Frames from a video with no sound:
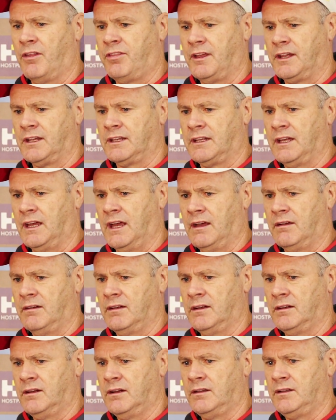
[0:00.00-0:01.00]
think
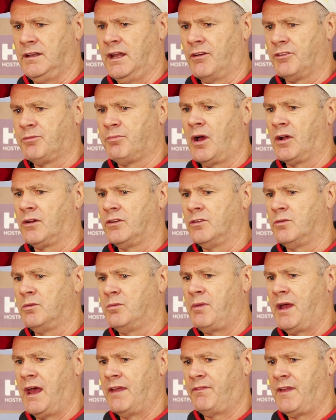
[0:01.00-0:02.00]
you know, I've spoken to him
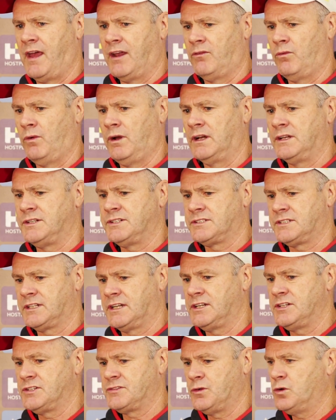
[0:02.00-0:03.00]
about that, really, just to
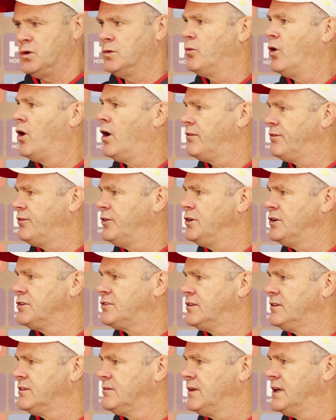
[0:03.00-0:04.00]
get his form right
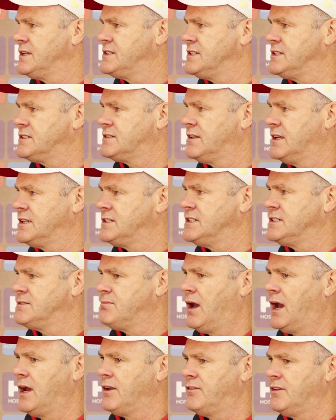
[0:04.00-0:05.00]
first. That's his
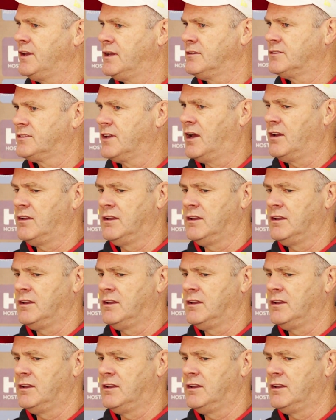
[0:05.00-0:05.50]
main thing. So,